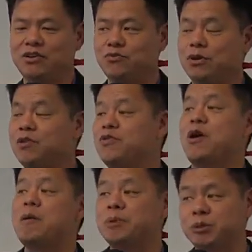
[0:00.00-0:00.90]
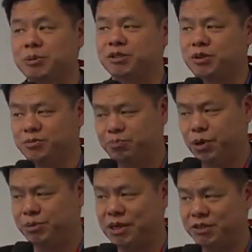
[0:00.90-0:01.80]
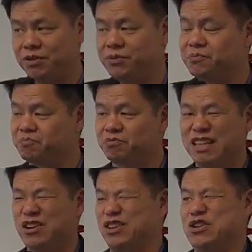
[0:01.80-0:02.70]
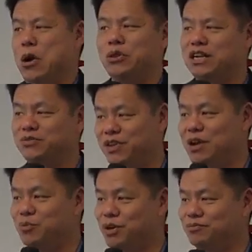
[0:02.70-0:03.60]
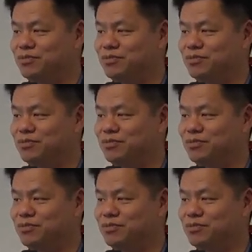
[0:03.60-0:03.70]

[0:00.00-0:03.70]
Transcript: From the developer's perspective, they don't know that it's VMware.